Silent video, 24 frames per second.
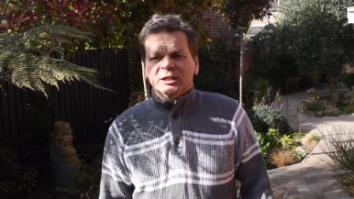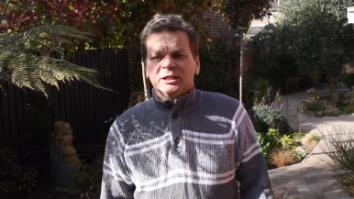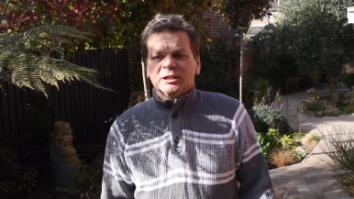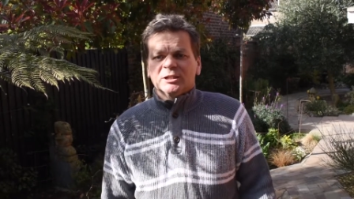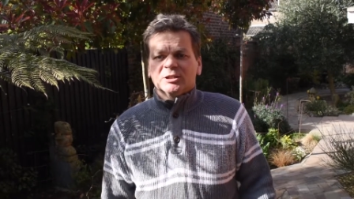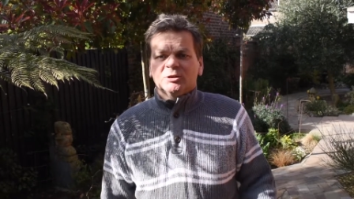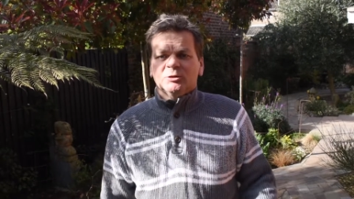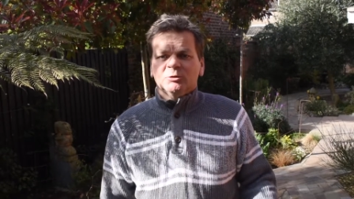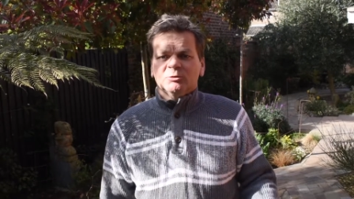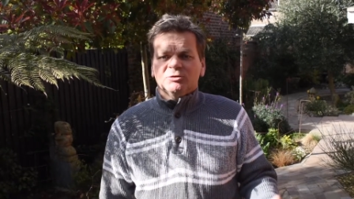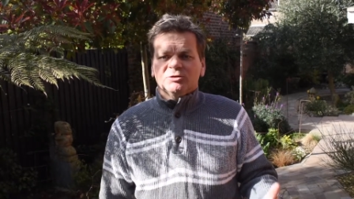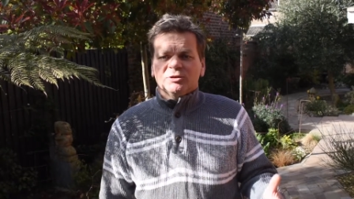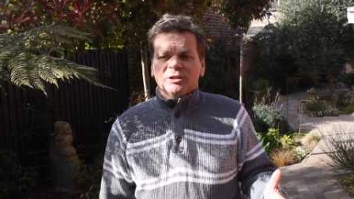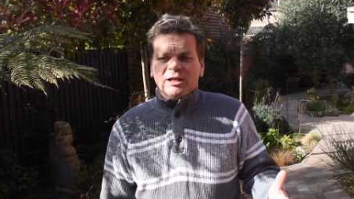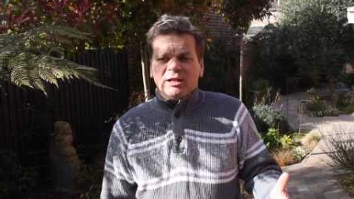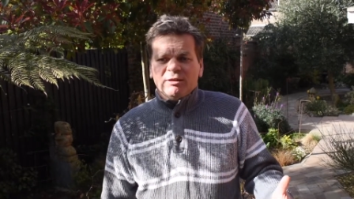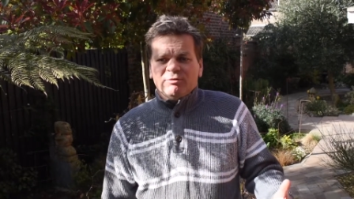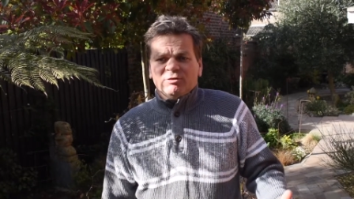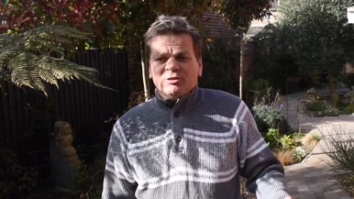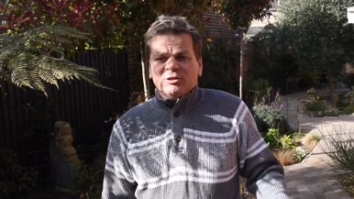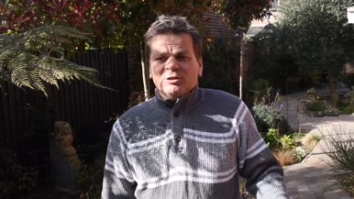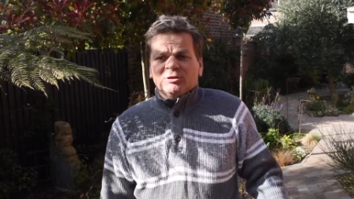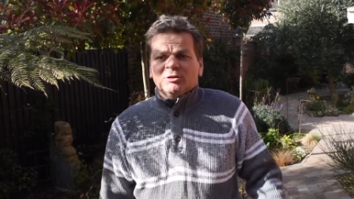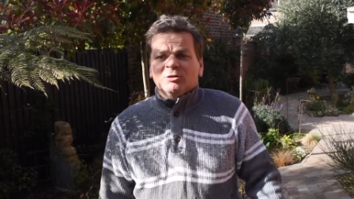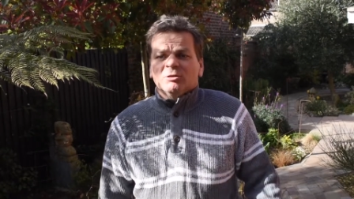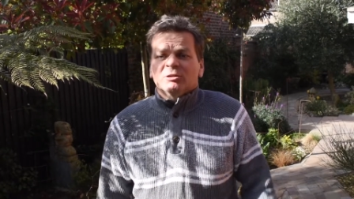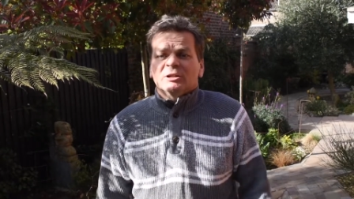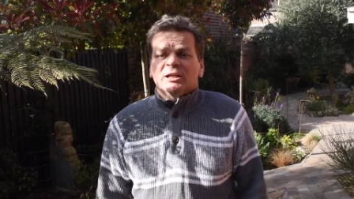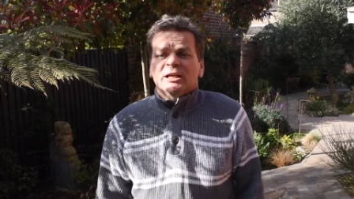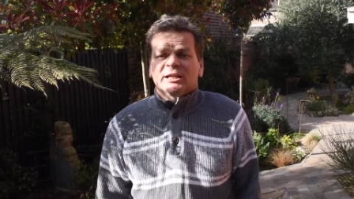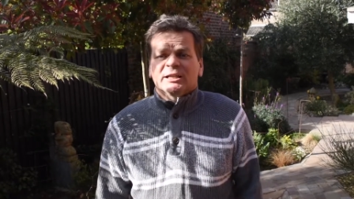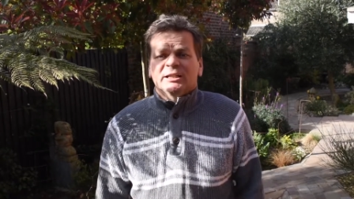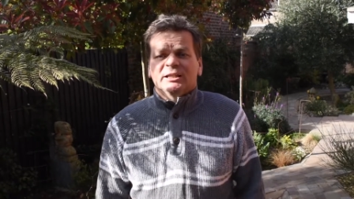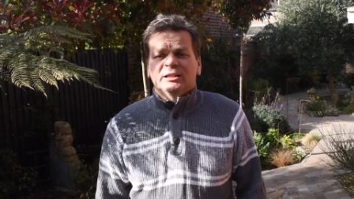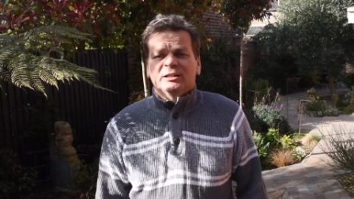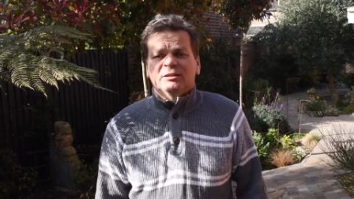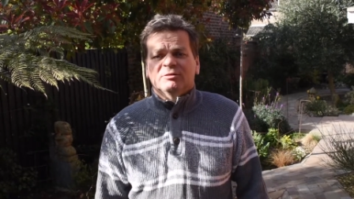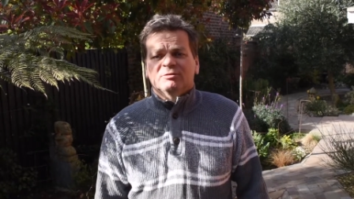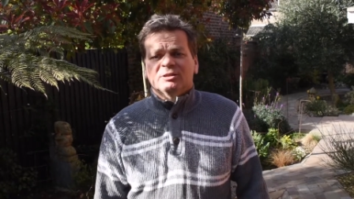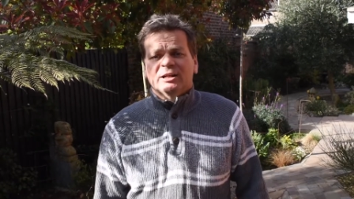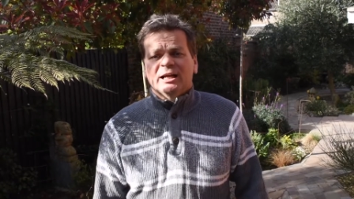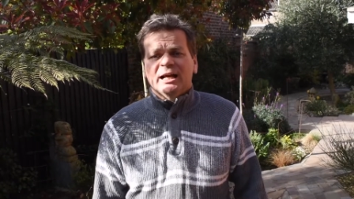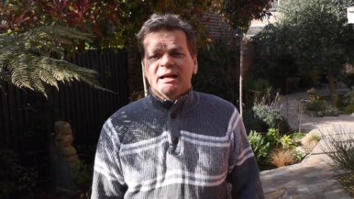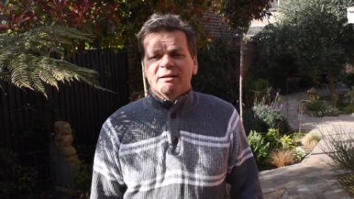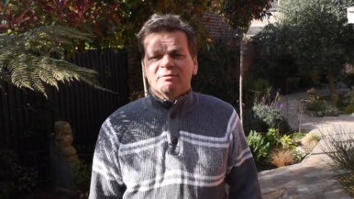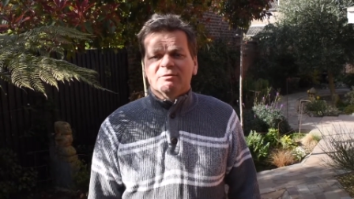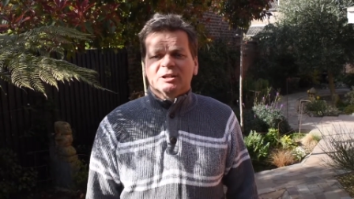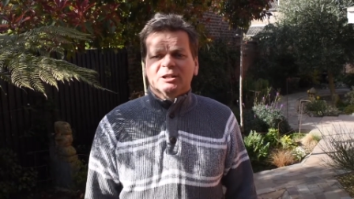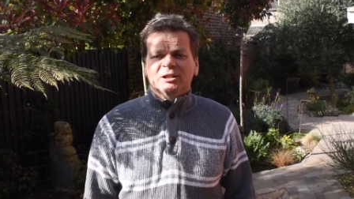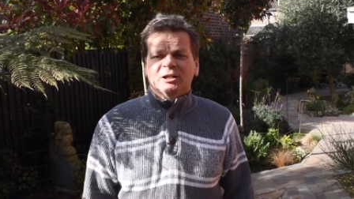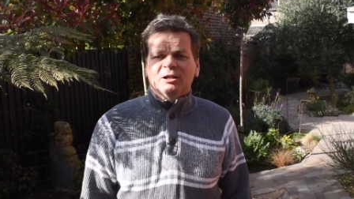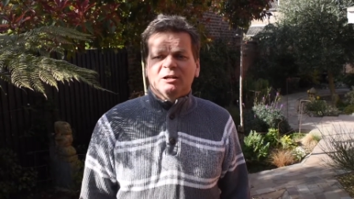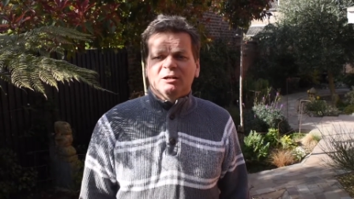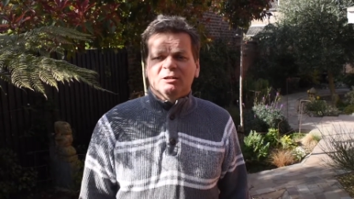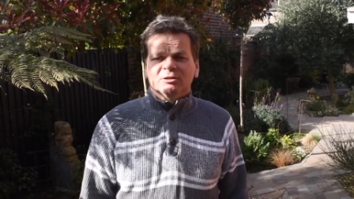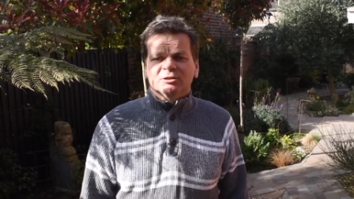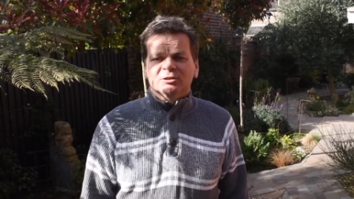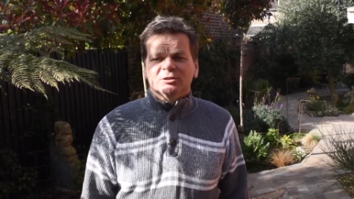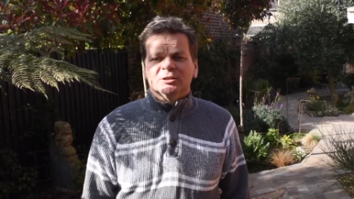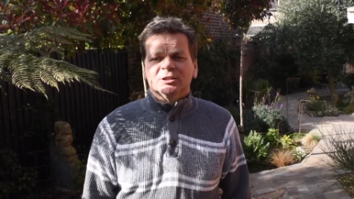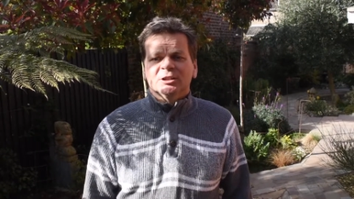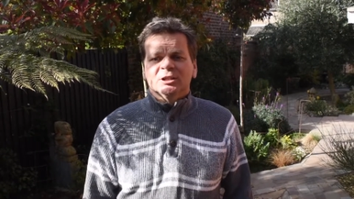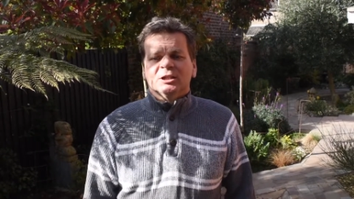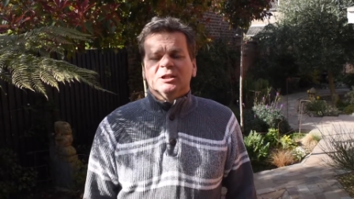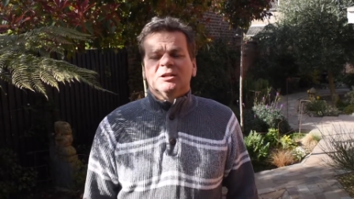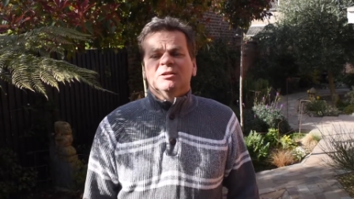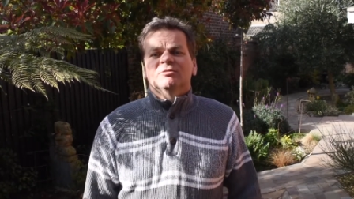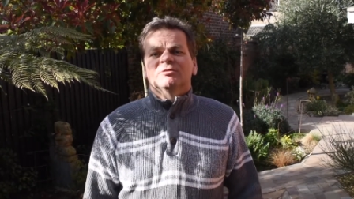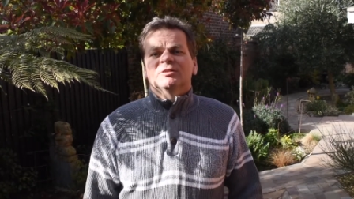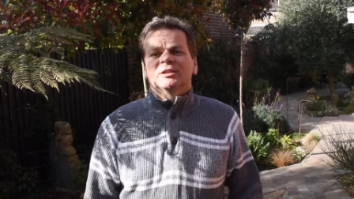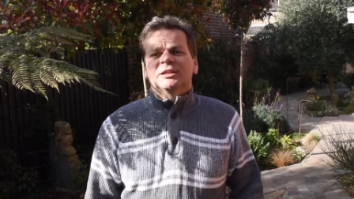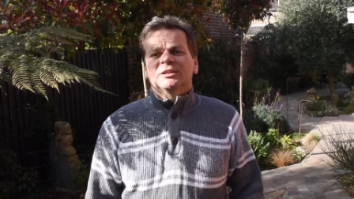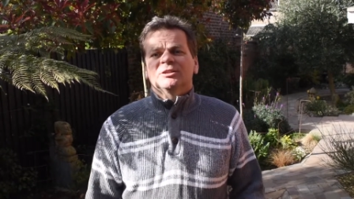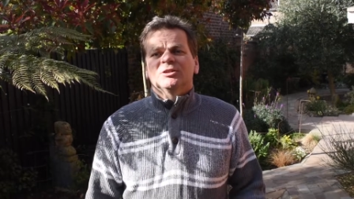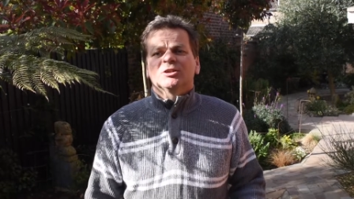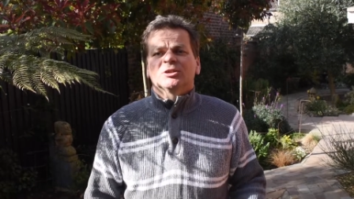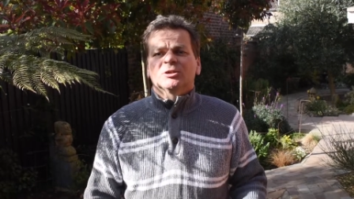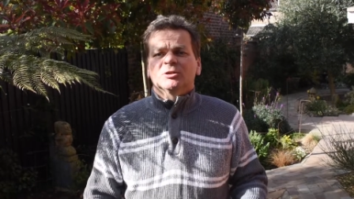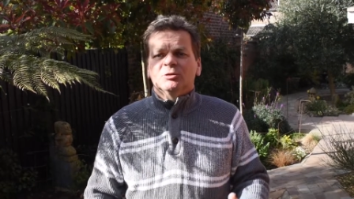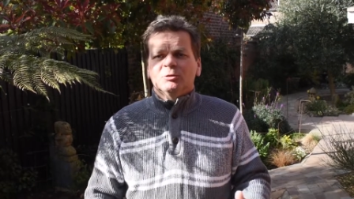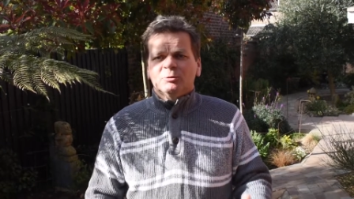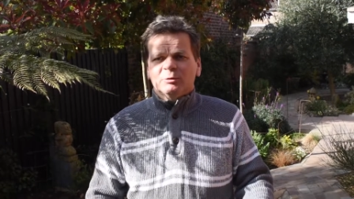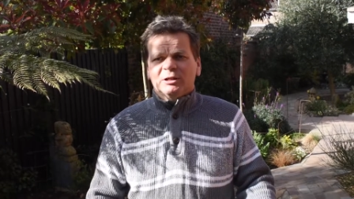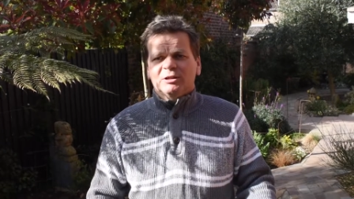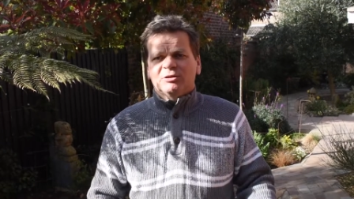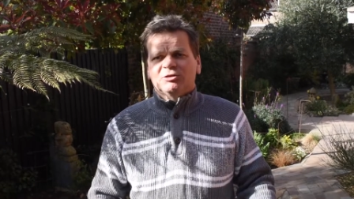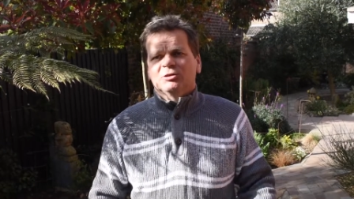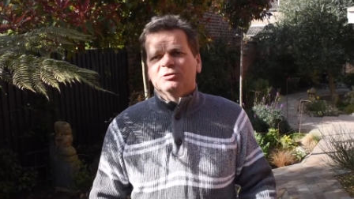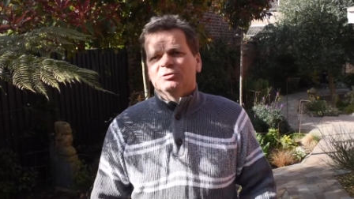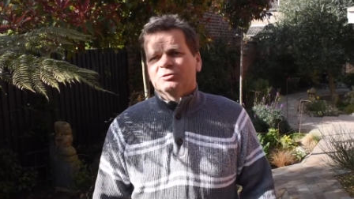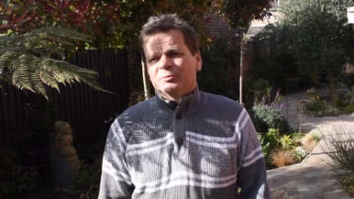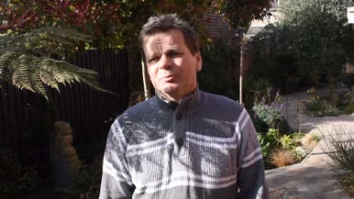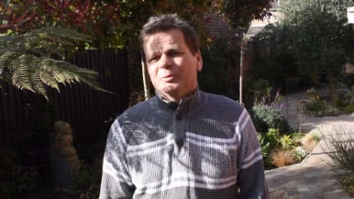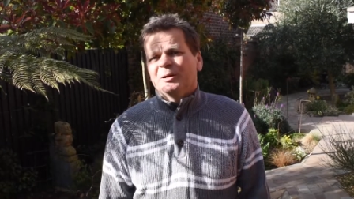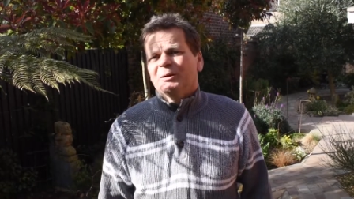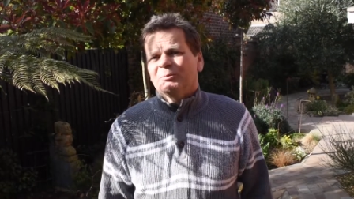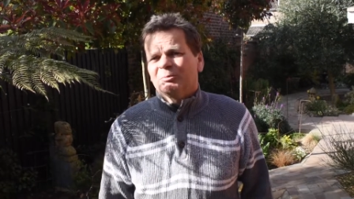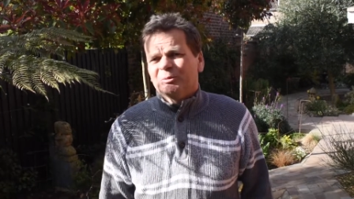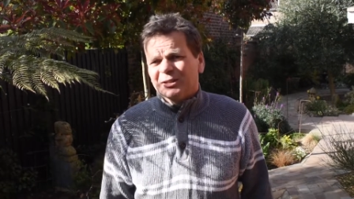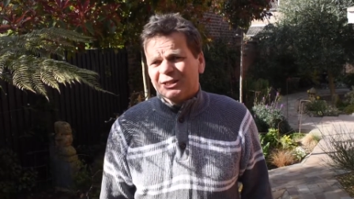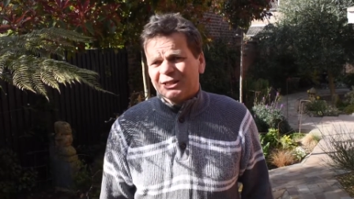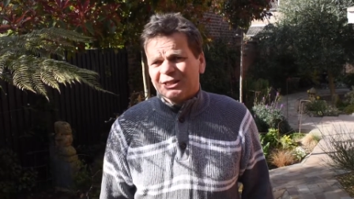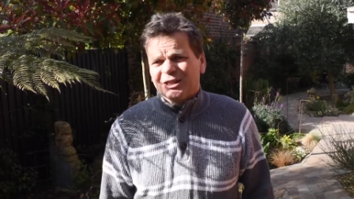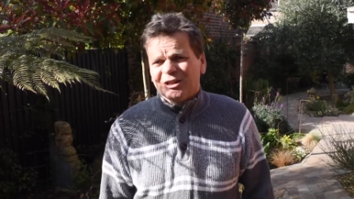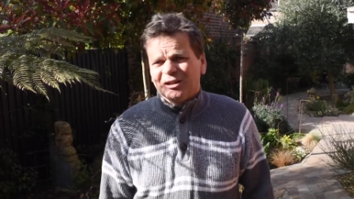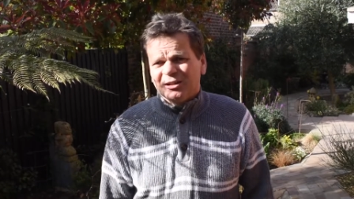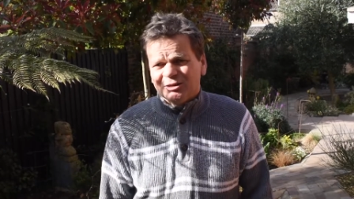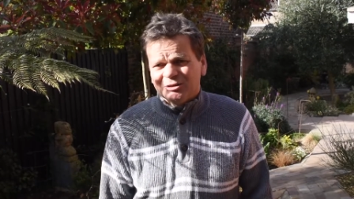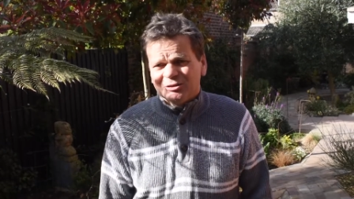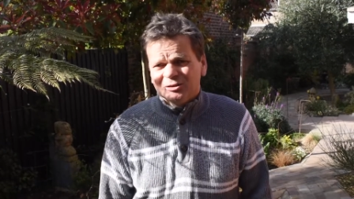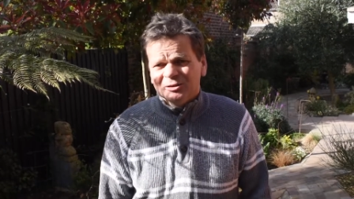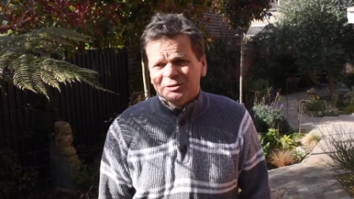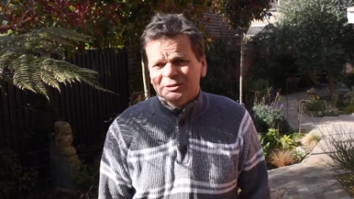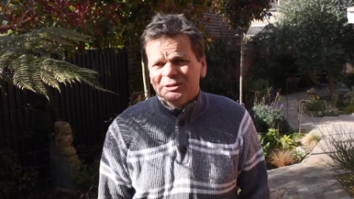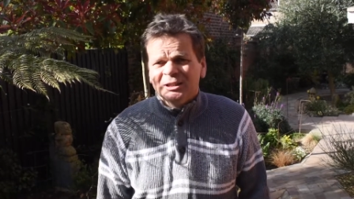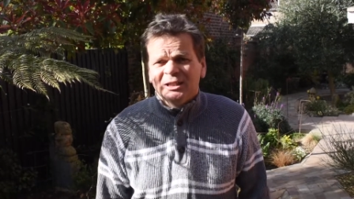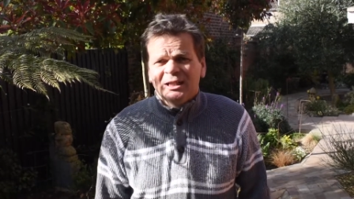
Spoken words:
Of course, if you're not lucky enough to have a garden, then you can always use a public garden,